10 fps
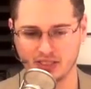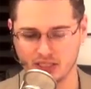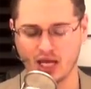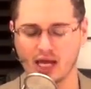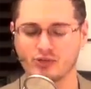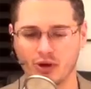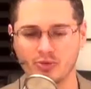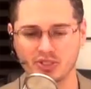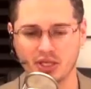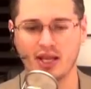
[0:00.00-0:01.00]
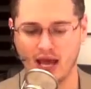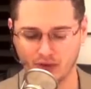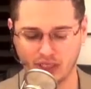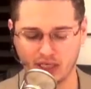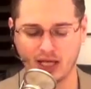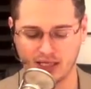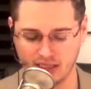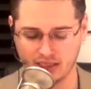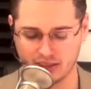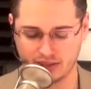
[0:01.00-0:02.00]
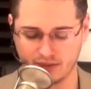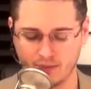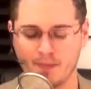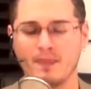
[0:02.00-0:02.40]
These guys represent outdated ideas.